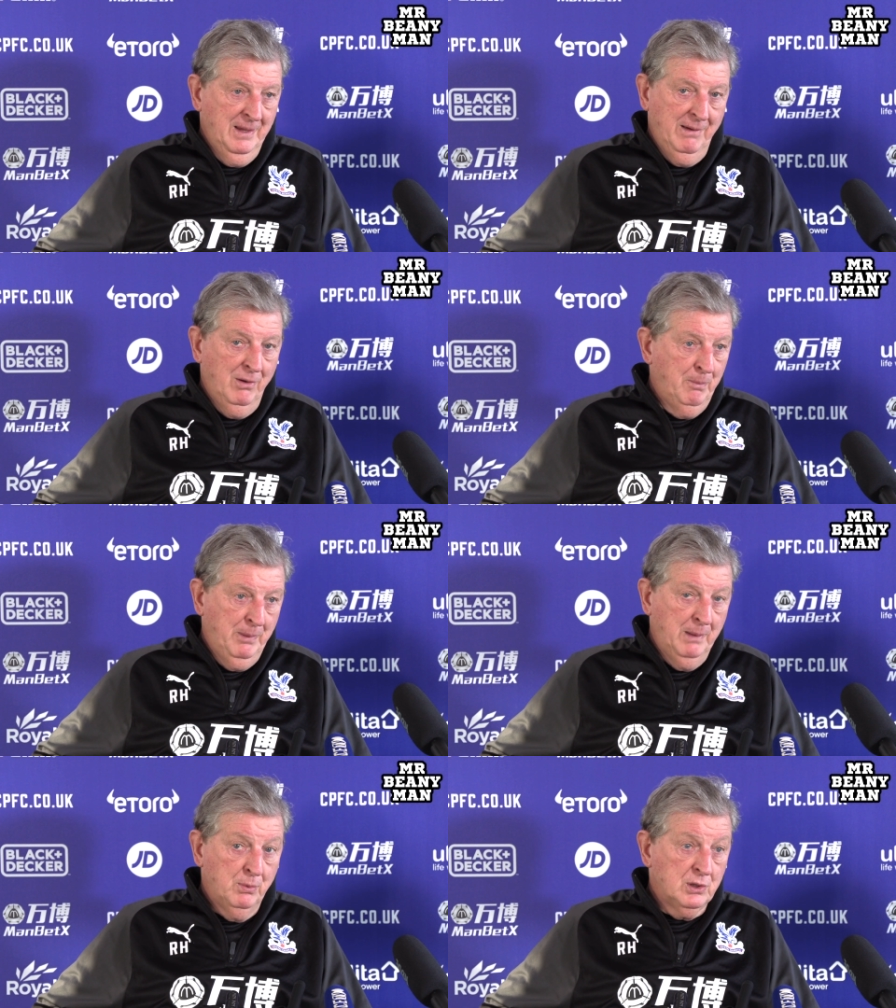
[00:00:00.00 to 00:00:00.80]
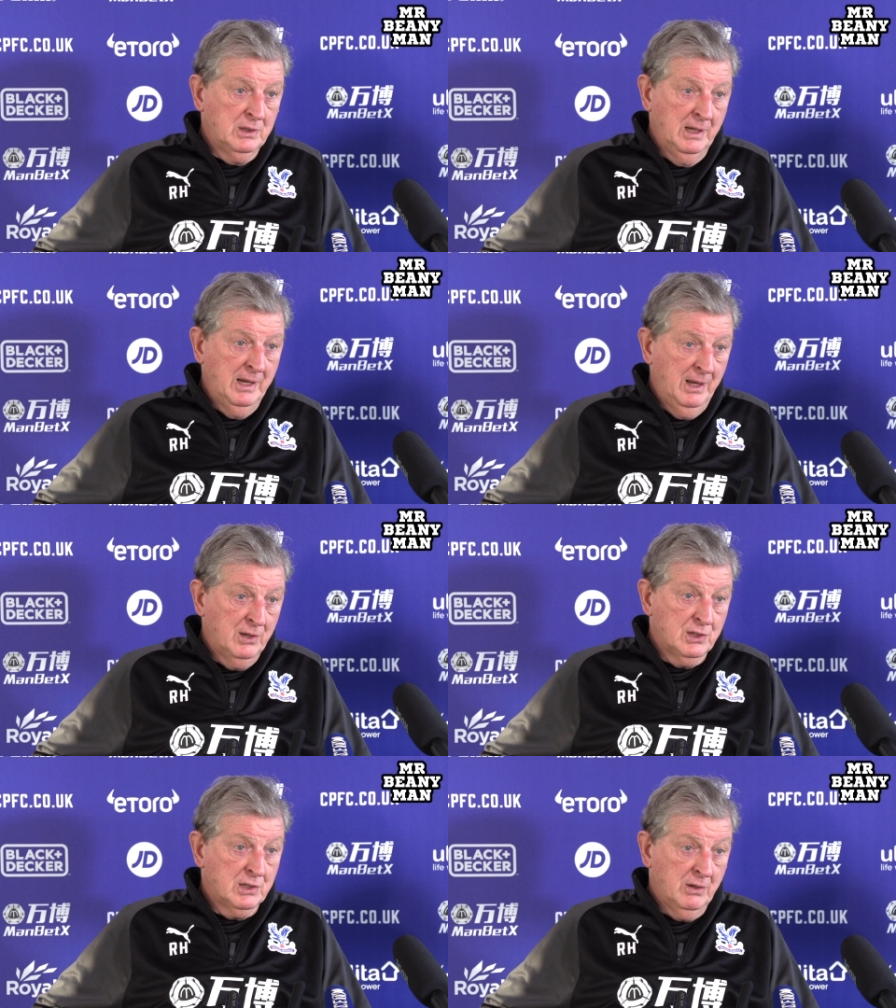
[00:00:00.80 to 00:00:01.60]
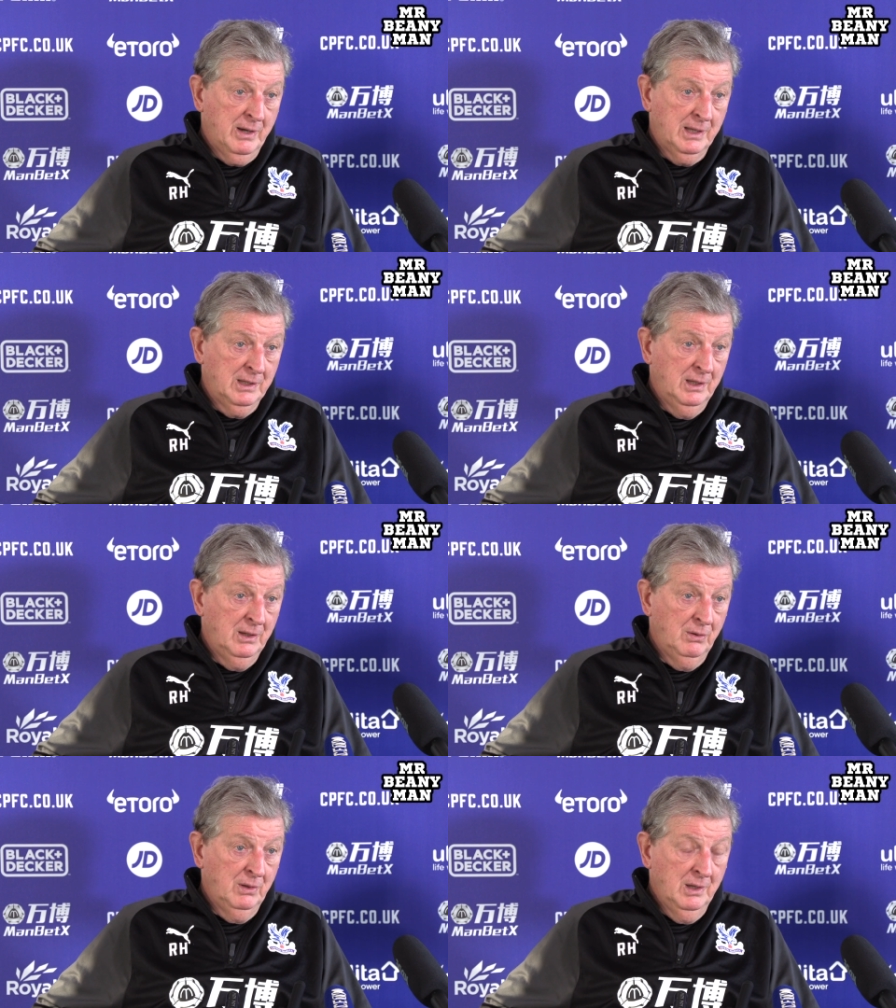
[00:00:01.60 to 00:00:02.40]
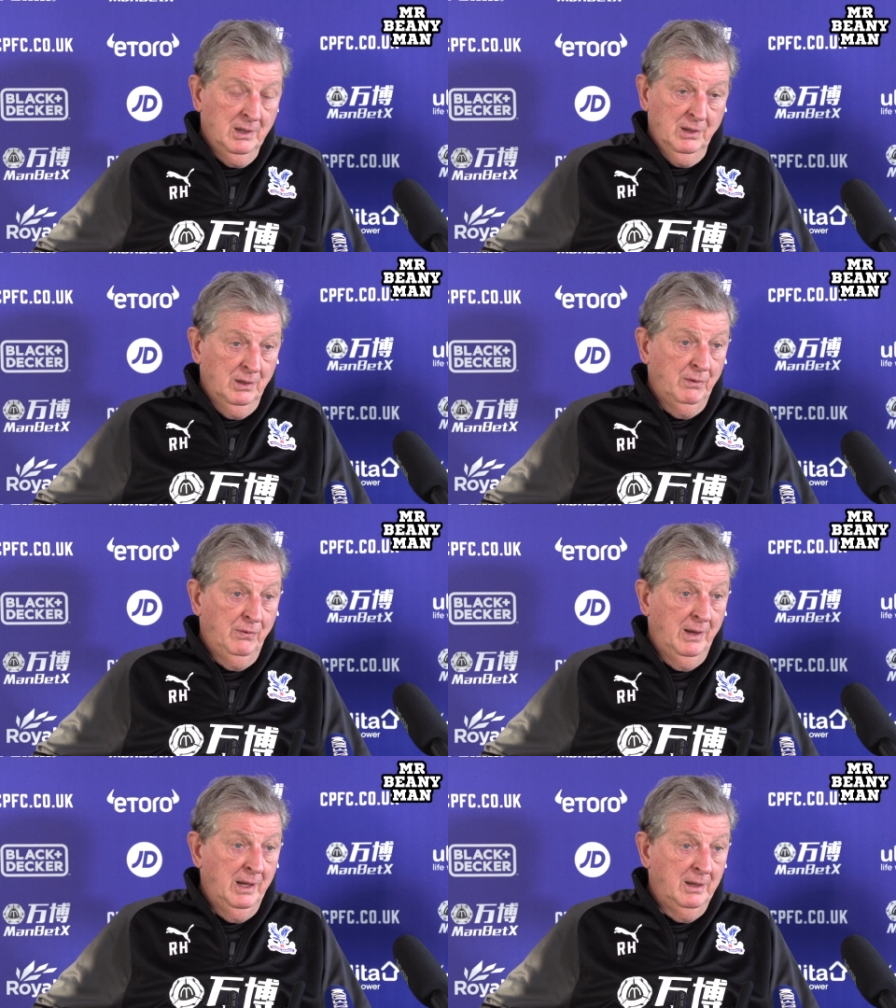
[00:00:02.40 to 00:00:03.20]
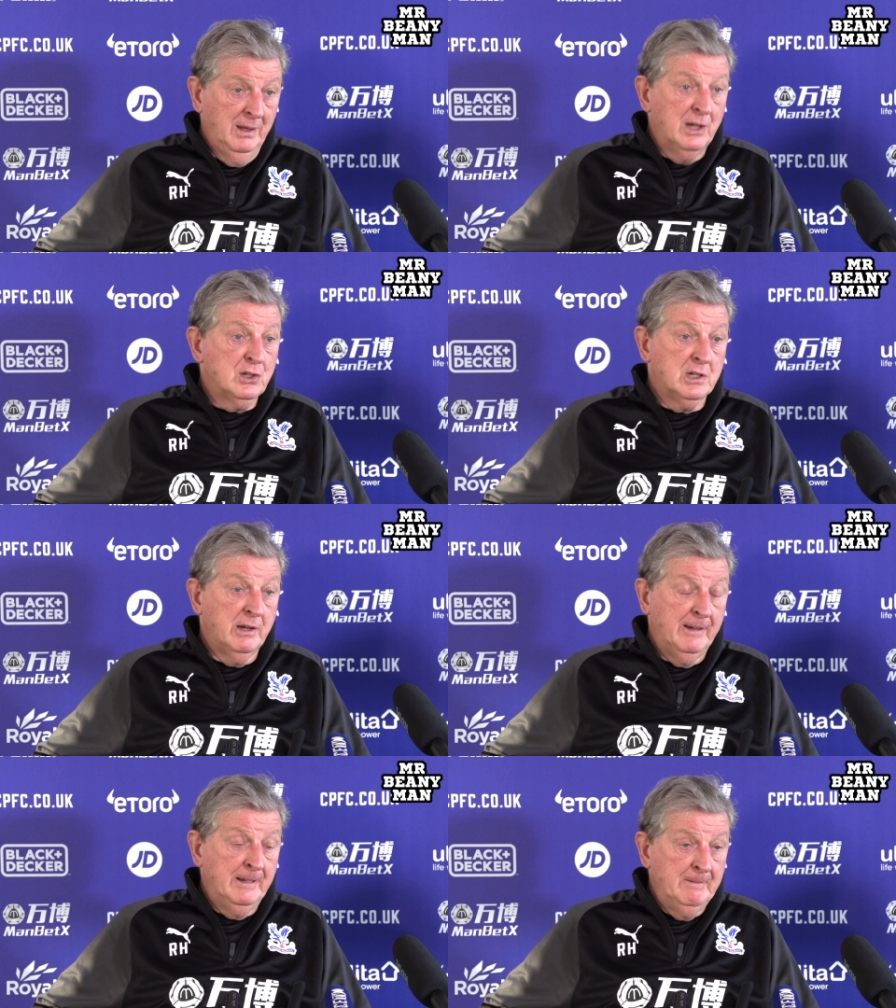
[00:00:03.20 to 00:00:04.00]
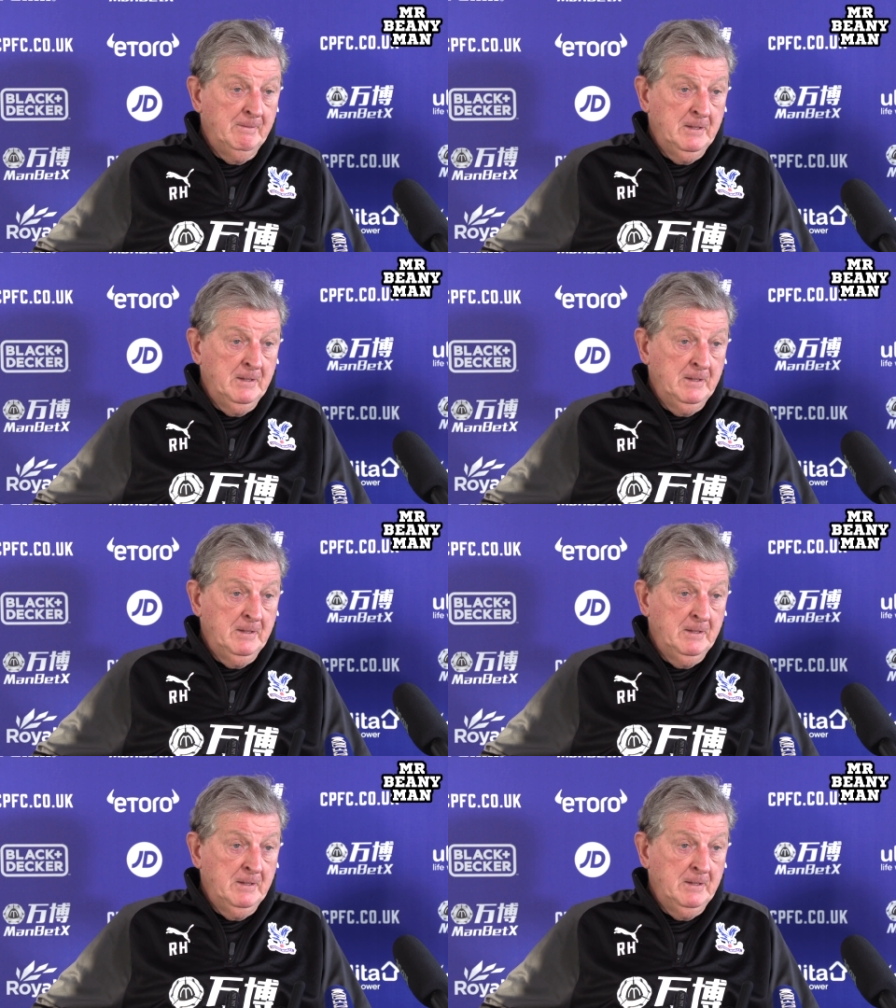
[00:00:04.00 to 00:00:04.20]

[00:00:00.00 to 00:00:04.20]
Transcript: there are people still in our society who, who feel it necessary